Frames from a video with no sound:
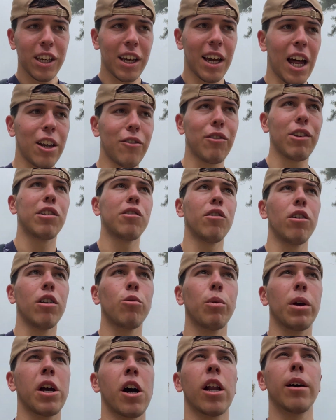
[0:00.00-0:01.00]
kind of as soon as
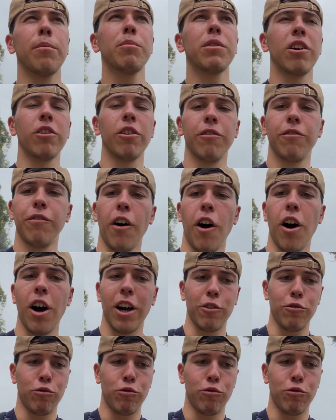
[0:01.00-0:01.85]
we got up there, the fog